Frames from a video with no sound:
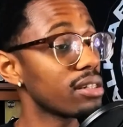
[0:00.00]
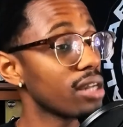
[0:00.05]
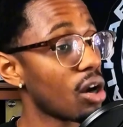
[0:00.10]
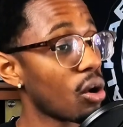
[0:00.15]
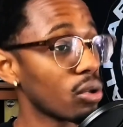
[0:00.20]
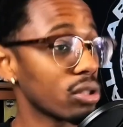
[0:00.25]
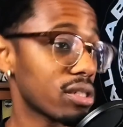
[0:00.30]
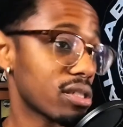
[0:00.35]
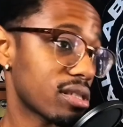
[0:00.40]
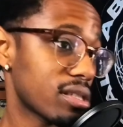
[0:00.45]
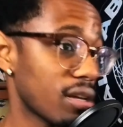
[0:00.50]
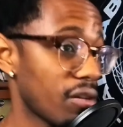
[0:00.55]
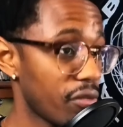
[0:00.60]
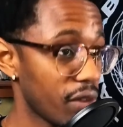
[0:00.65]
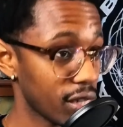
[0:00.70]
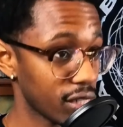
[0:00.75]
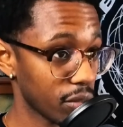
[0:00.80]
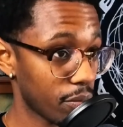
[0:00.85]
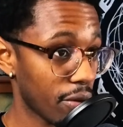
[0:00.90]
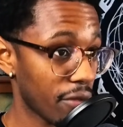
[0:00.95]
Hold yourself
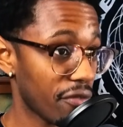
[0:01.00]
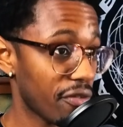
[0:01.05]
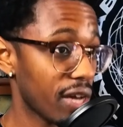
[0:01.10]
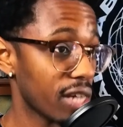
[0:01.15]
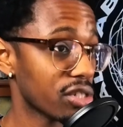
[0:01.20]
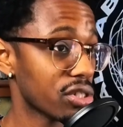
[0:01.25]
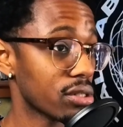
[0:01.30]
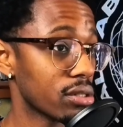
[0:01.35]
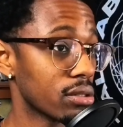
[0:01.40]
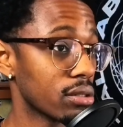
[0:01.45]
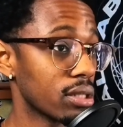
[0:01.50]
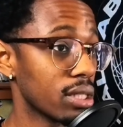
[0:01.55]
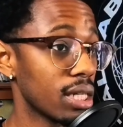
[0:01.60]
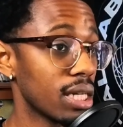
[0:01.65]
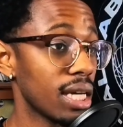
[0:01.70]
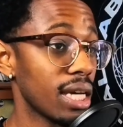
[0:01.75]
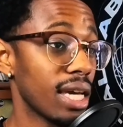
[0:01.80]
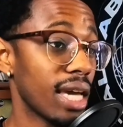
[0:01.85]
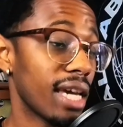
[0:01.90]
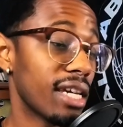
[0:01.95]
as a professional
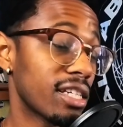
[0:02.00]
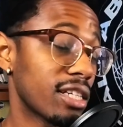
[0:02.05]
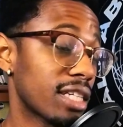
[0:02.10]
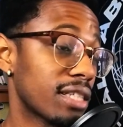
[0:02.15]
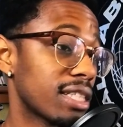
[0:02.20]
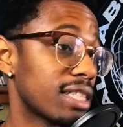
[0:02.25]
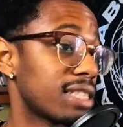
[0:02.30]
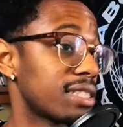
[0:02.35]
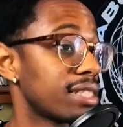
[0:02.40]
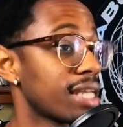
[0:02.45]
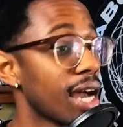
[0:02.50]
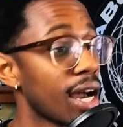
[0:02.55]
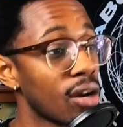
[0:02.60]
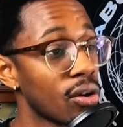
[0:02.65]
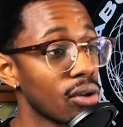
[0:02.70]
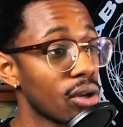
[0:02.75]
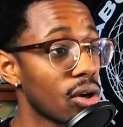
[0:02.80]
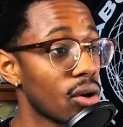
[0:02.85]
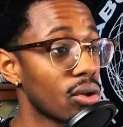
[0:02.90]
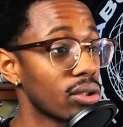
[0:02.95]
and
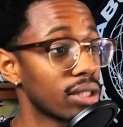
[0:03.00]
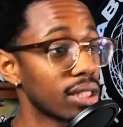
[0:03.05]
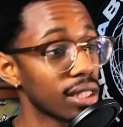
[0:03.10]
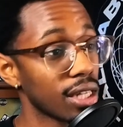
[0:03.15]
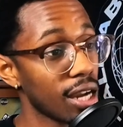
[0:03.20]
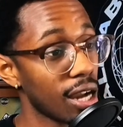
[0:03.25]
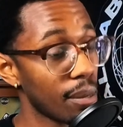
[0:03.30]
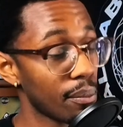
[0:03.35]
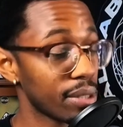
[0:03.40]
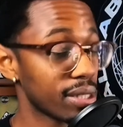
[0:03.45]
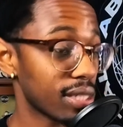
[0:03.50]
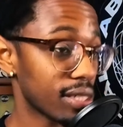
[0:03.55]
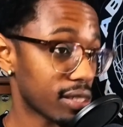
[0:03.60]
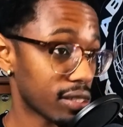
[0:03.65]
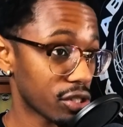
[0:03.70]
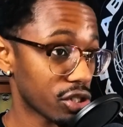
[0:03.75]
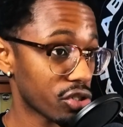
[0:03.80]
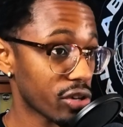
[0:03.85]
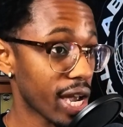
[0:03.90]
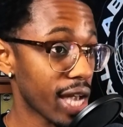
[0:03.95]
download the
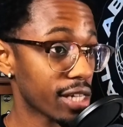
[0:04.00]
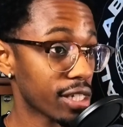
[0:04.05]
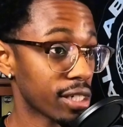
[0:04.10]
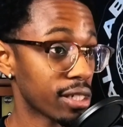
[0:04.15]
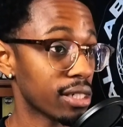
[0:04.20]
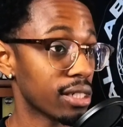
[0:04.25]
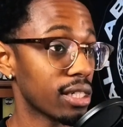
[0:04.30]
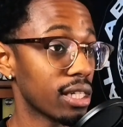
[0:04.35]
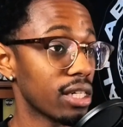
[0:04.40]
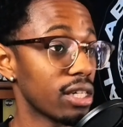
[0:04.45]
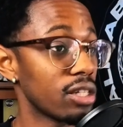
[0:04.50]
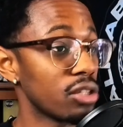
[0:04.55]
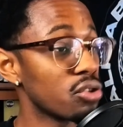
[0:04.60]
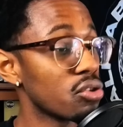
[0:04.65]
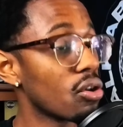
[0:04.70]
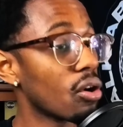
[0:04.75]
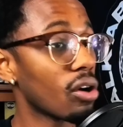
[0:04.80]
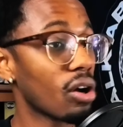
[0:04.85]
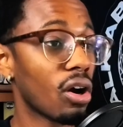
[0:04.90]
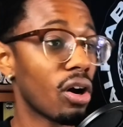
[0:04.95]
competition tracker.
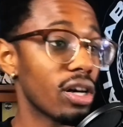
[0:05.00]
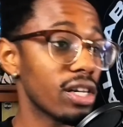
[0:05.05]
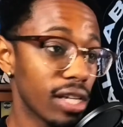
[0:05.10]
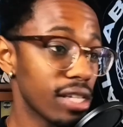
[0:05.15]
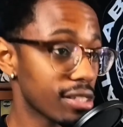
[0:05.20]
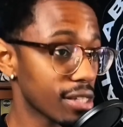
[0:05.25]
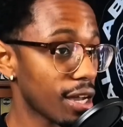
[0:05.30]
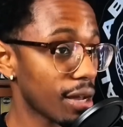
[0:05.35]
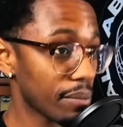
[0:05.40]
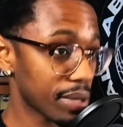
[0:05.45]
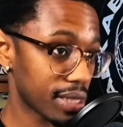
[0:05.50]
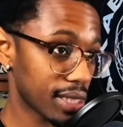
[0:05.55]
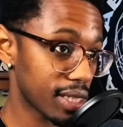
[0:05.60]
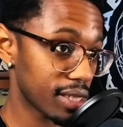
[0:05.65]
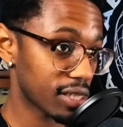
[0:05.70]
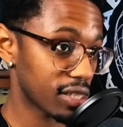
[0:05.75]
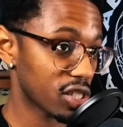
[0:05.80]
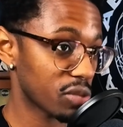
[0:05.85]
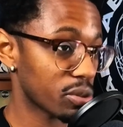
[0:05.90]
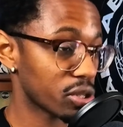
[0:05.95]
You go to all these
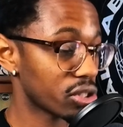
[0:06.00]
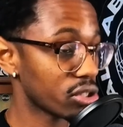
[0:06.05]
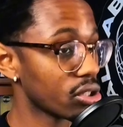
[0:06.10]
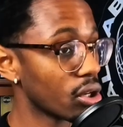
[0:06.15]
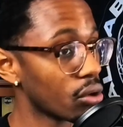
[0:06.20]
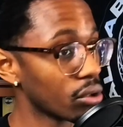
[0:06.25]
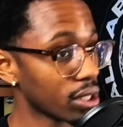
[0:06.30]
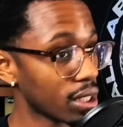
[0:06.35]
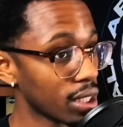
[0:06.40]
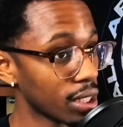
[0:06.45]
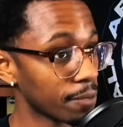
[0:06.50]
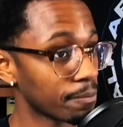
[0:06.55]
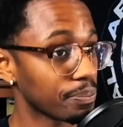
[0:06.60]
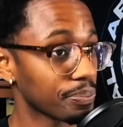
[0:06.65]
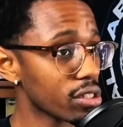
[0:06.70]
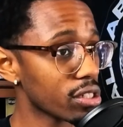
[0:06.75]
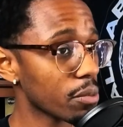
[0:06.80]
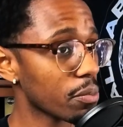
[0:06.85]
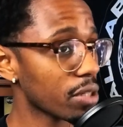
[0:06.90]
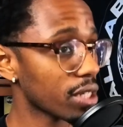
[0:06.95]
competitions, but you don't get
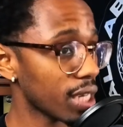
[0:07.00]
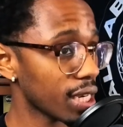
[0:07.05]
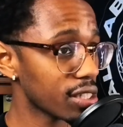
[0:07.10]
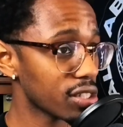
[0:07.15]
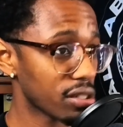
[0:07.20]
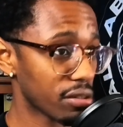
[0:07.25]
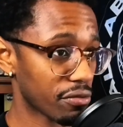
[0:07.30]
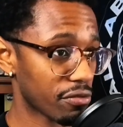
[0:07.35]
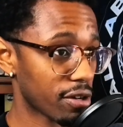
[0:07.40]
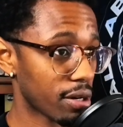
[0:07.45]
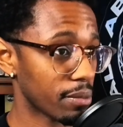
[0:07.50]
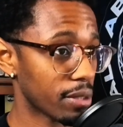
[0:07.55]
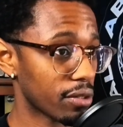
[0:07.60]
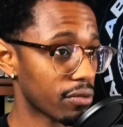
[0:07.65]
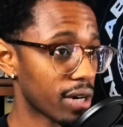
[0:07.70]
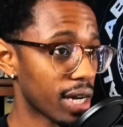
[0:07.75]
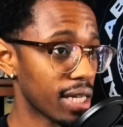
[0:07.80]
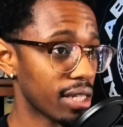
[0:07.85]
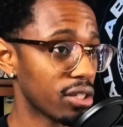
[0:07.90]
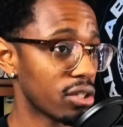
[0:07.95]
reciprocation from
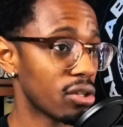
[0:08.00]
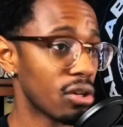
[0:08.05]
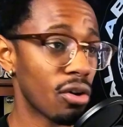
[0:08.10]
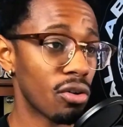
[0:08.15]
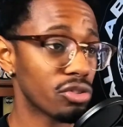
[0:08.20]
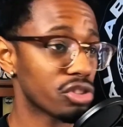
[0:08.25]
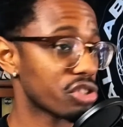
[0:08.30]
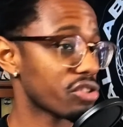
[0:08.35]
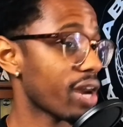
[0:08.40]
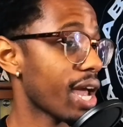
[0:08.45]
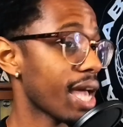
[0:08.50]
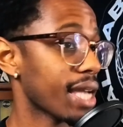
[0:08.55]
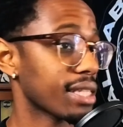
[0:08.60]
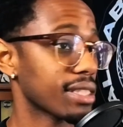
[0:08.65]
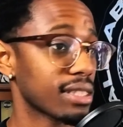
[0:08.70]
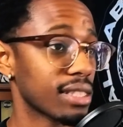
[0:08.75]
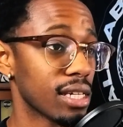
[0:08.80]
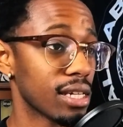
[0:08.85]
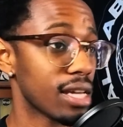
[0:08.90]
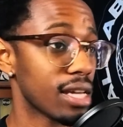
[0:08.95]
it, right? You don't
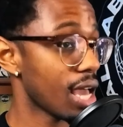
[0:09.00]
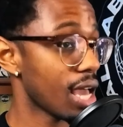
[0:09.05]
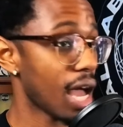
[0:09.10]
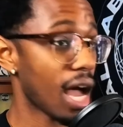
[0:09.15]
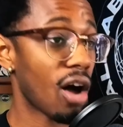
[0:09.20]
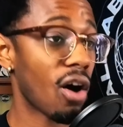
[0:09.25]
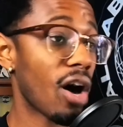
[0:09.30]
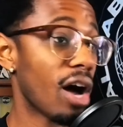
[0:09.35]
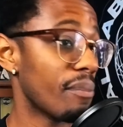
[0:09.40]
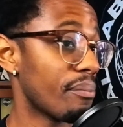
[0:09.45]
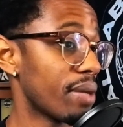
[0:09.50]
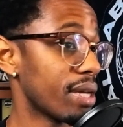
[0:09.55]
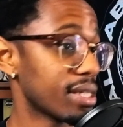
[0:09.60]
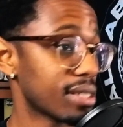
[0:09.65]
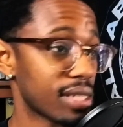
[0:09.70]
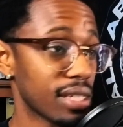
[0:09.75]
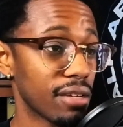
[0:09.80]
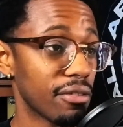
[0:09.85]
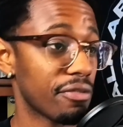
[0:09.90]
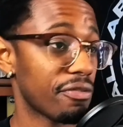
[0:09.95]
track, I've
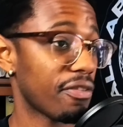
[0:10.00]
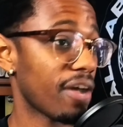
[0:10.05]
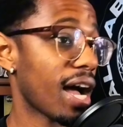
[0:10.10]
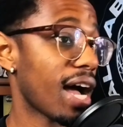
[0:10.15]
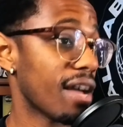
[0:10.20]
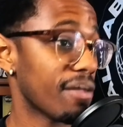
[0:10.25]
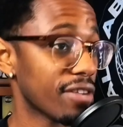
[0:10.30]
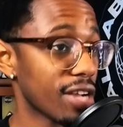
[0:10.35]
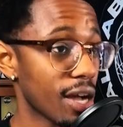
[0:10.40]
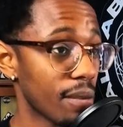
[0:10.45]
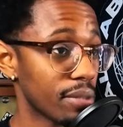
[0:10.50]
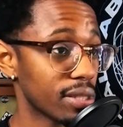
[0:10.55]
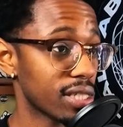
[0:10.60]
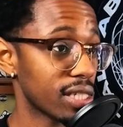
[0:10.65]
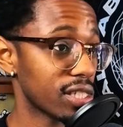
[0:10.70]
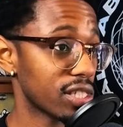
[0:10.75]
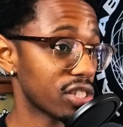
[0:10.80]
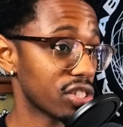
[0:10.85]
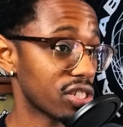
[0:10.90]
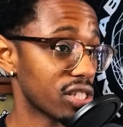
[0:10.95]
been to 5
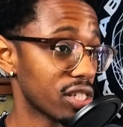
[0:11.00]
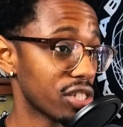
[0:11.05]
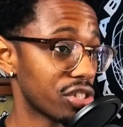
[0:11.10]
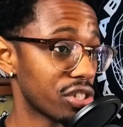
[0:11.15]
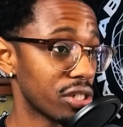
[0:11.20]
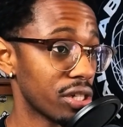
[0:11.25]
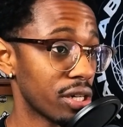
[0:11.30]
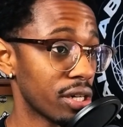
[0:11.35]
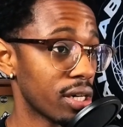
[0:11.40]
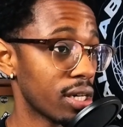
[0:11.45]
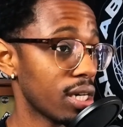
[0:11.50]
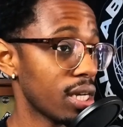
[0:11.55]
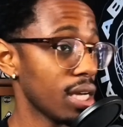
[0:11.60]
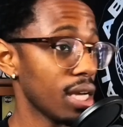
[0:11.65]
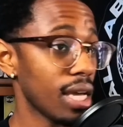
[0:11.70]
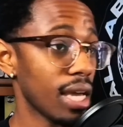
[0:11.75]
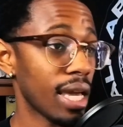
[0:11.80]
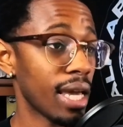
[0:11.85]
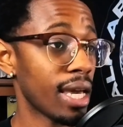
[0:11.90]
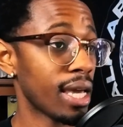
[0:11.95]
competitions this year
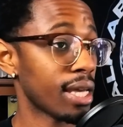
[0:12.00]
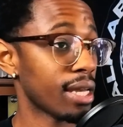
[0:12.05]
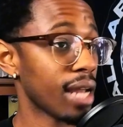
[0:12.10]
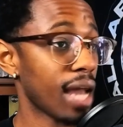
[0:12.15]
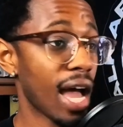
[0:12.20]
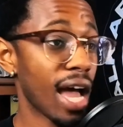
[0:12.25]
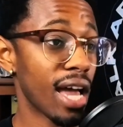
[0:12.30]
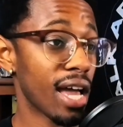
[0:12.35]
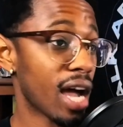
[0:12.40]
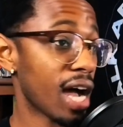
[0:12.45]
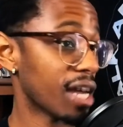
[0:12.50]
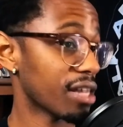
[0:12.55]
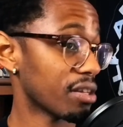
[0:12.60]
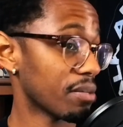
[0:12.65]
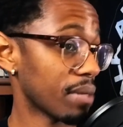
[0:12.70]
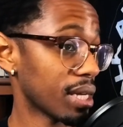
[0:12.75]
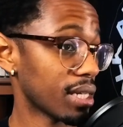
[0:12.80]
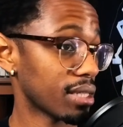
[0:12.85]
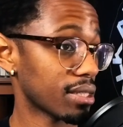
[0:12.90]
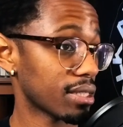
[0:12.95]
and I
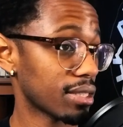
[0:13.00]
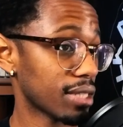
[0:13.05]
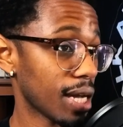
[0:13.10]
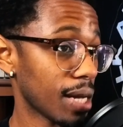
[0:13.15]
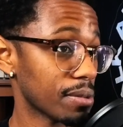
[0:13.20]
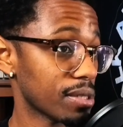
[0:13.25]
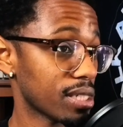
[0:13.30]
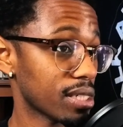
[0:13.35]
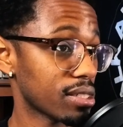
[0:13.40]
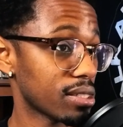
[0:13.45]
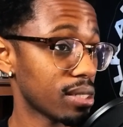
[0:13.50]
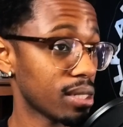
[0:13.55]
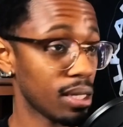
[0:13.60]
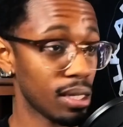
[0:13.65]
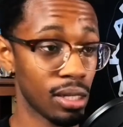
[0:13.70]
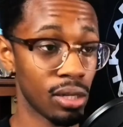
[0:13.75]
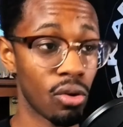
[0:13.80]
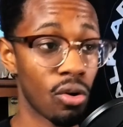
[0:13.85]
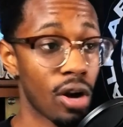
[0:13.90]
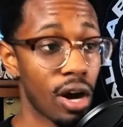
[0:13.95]
either made it to top
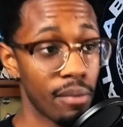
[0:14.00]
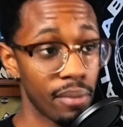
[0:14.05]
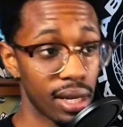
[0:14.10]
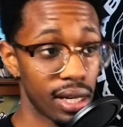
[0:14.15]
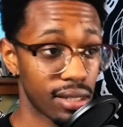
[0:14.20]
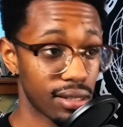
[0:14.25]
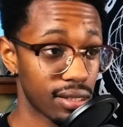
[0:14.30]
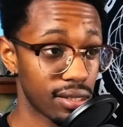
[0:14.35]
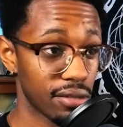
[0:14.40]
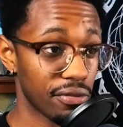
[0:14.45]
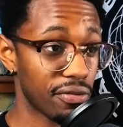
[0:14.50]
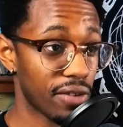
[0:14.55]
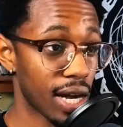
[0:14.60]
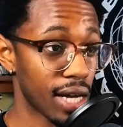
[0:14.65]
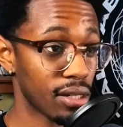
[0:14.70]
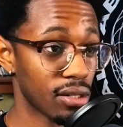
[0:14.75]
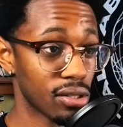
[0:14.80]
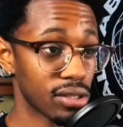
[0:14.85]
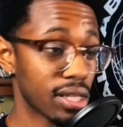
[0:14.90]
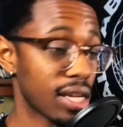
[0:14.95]
16 or I made it to the
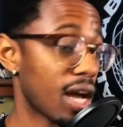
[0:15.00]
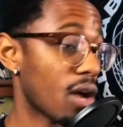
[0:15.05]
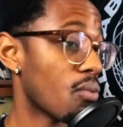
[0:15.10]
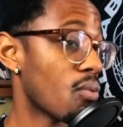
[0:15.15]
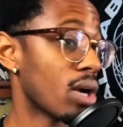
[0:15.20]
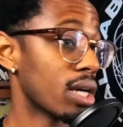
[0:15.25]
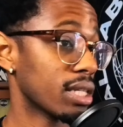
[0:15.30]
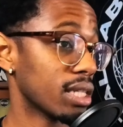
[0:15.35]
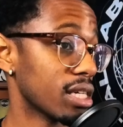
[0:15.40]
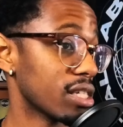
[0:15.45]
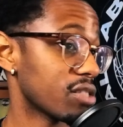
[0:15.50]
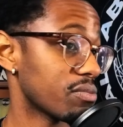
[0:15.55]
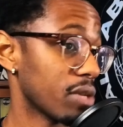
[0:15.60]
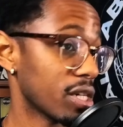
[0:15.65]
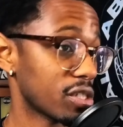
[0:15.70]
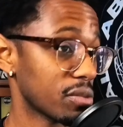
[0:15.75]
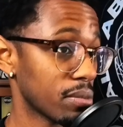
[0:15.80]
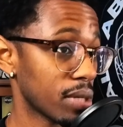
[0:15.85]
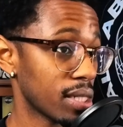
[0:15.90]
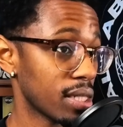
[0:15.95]
finals and I won this
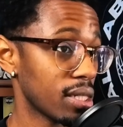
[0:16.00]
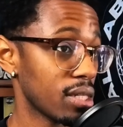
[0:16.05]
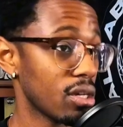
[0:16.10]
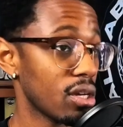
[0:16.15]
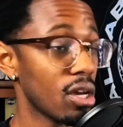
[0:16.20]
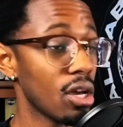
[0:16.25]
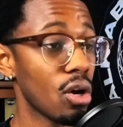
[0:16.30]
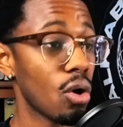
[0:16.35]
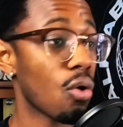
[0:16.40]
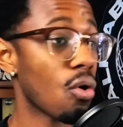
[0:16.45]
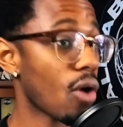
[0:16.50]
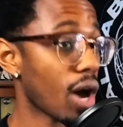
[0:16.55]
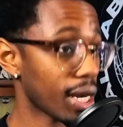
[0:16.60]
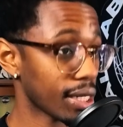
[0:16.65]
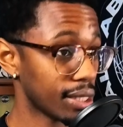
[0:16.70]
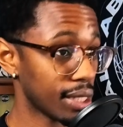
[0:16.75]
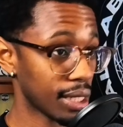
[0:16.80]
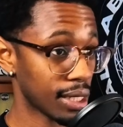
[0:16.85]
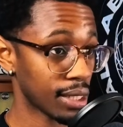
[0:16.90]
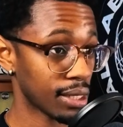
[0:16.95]
much money or
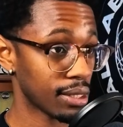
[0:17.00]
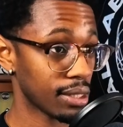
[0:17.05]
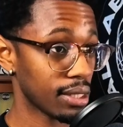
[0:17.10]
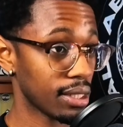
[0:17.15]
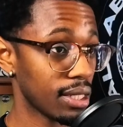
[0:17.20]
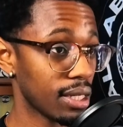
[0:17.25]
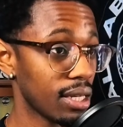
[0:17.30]
I didn't.